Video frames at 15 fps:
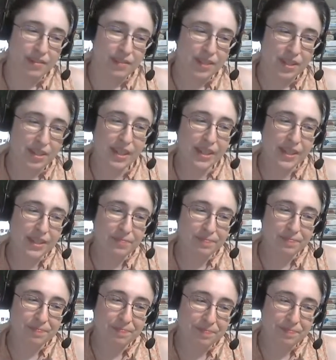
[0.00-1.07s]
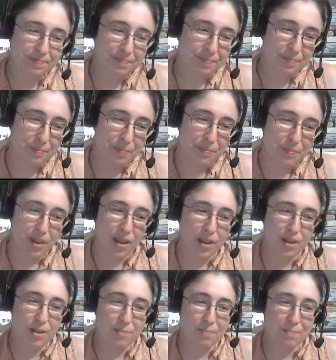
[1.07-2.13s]
Second,
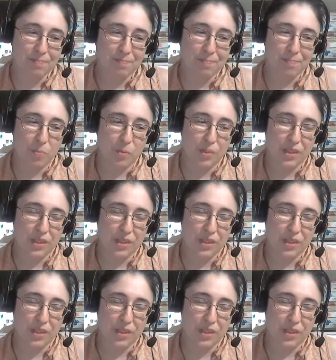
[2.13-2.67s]
when